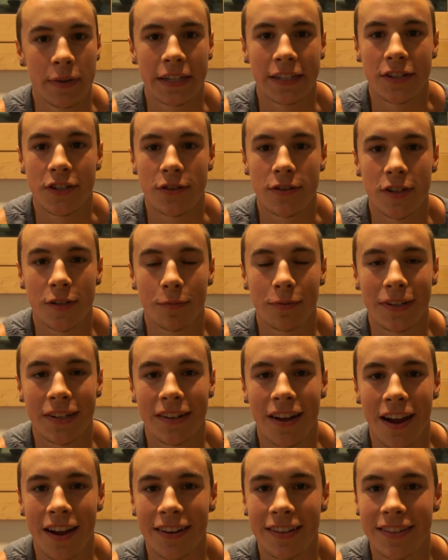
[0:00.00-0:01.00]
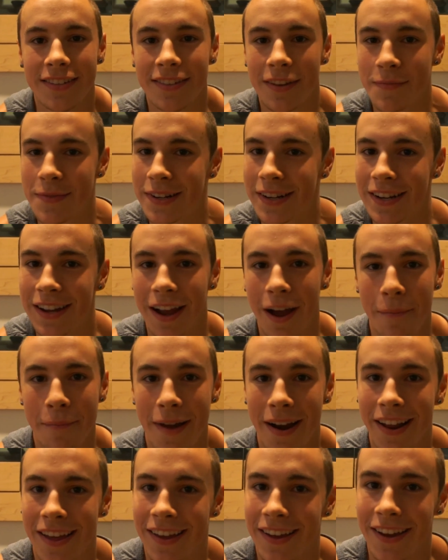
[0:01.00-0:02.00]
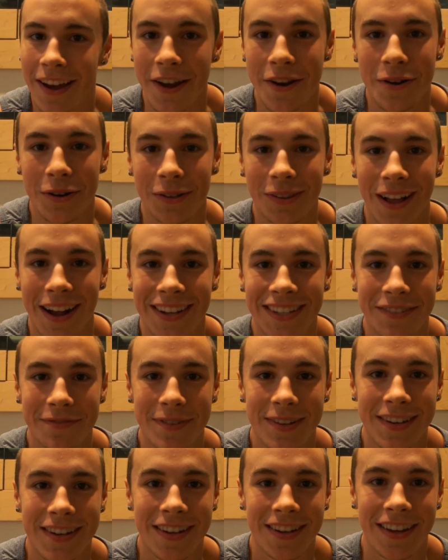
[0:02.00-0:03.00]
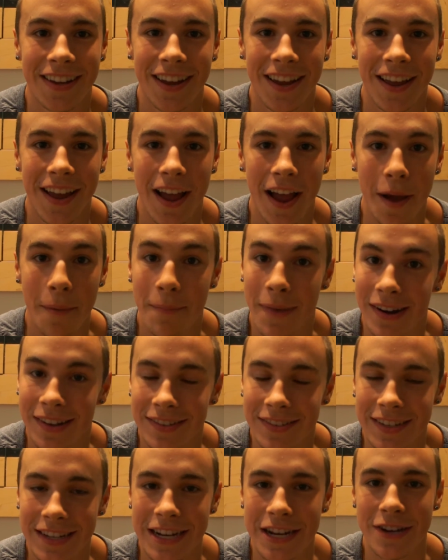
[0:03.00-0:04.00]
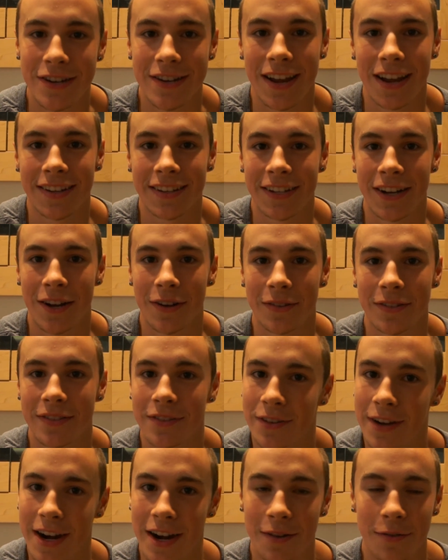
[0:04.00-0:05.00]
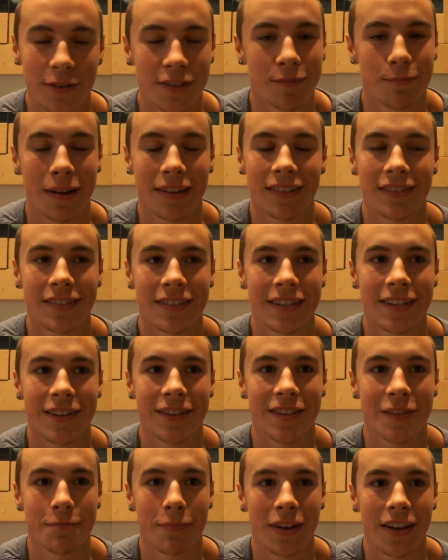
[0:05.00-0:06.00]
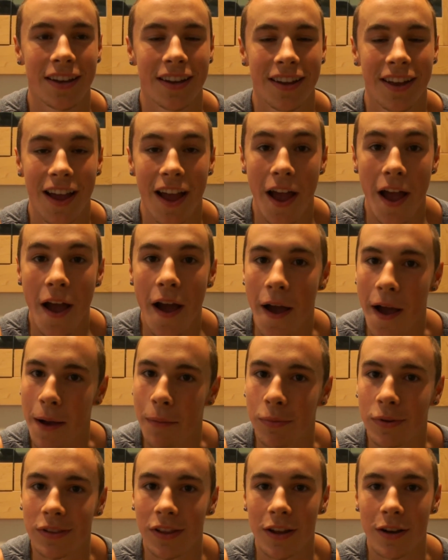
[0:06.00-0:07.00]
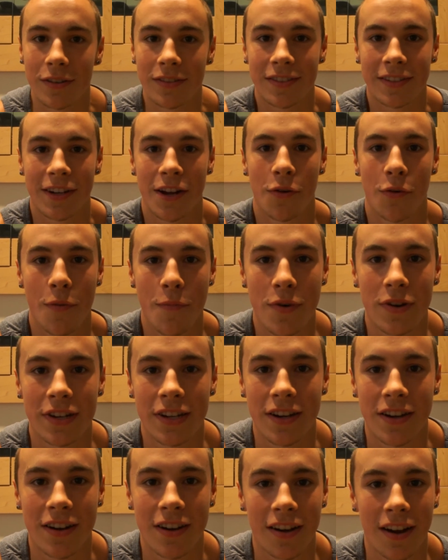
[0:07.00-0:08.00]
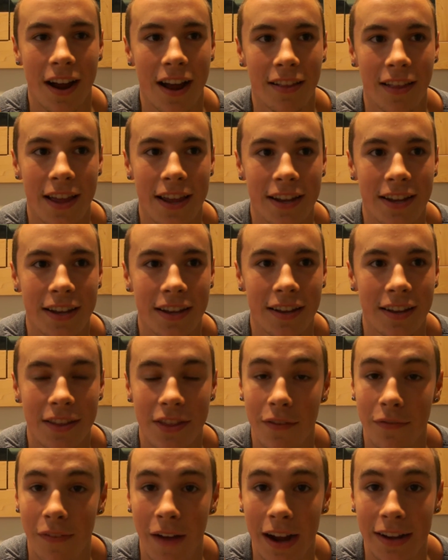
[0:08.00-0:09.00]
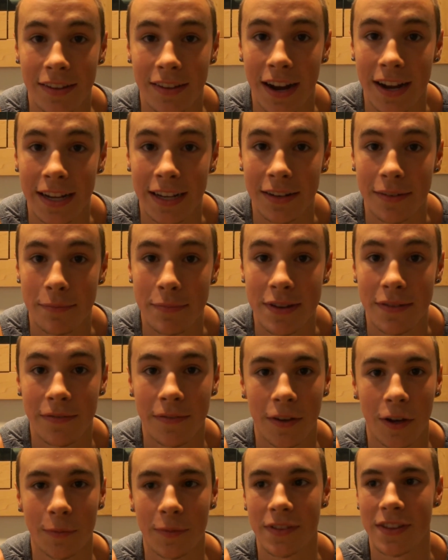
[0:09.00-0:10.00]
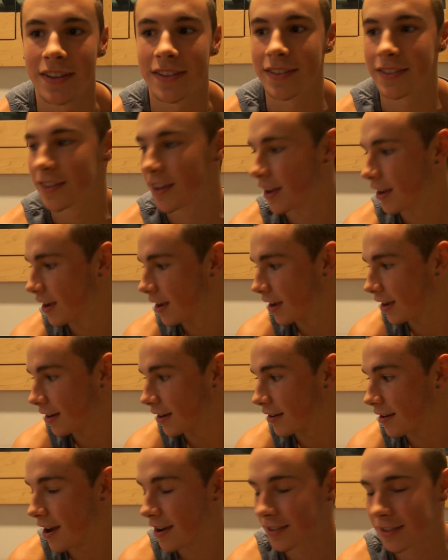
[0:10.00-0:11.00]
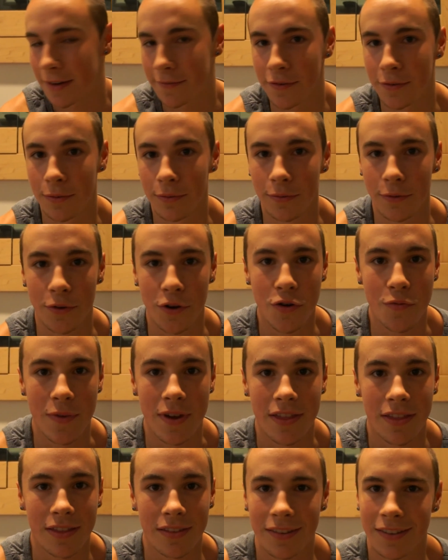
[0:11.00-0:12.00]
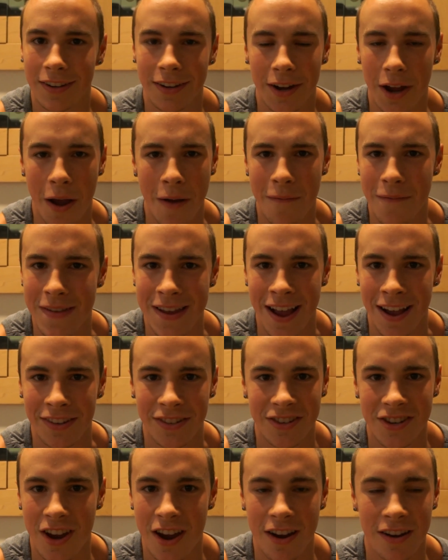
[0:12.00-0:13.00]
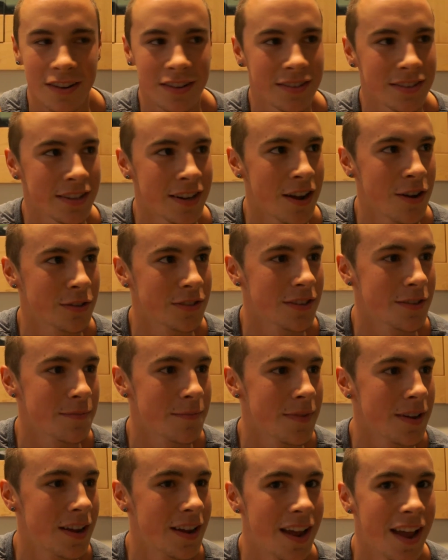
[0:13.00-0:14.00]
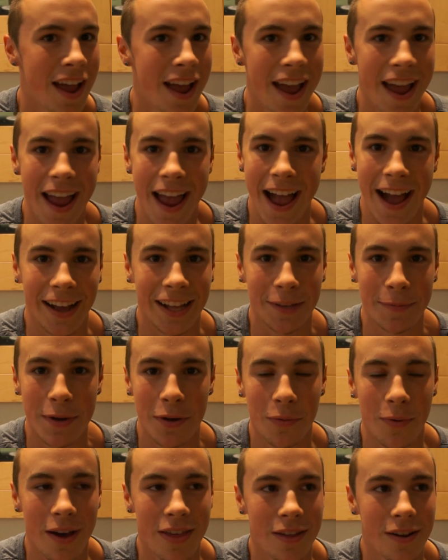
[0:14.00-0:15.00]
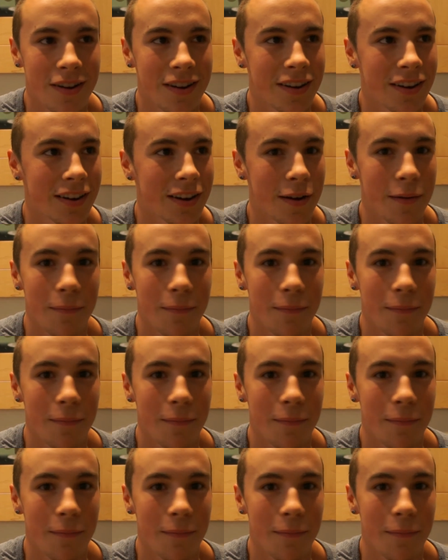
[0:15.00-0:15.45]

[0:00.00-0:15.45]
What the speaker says: Being a junior is pretty nice. I mean, I'm not an underclassman. I'm not a senior yet, you know, still gotta respect the seniors, but I'm close, you know, one more year. I like the fact that I can be filmed in this nice, comfortable room with comfy-ass chairs, you know, some acclimate weather,